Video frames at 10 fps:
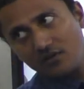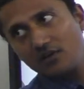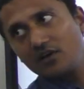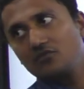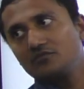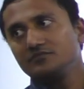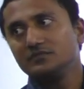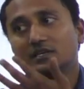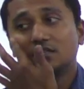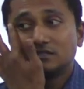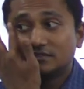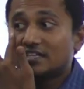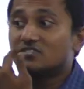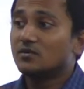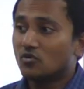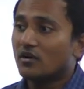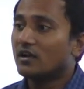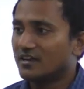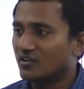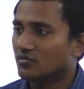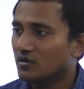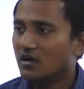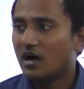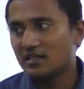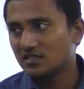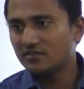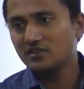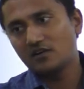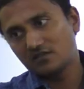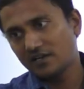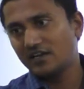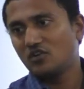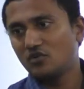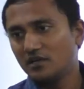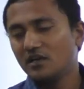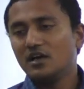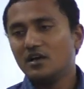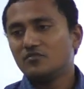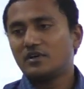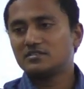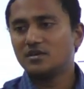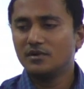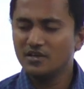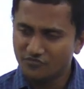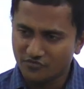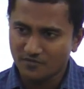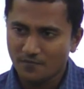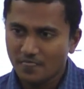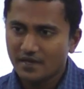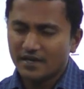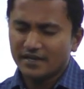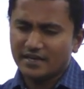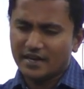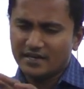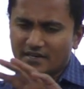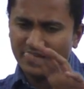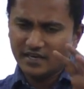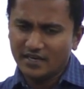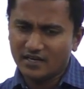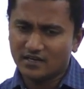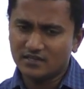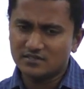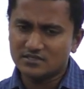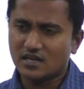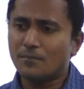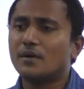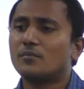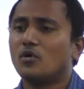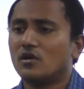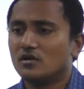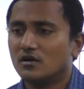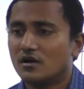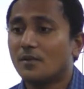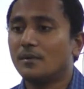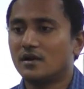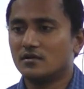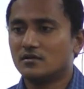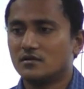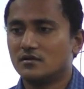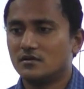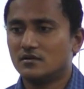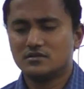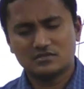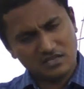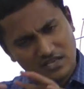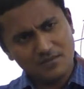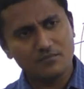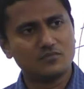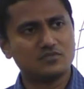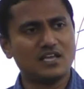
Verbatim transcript: curve. That's why I am drawing like curve. Otherwise, I will draw straight line only. For example, if entire earth is a rubber ball, rubber, same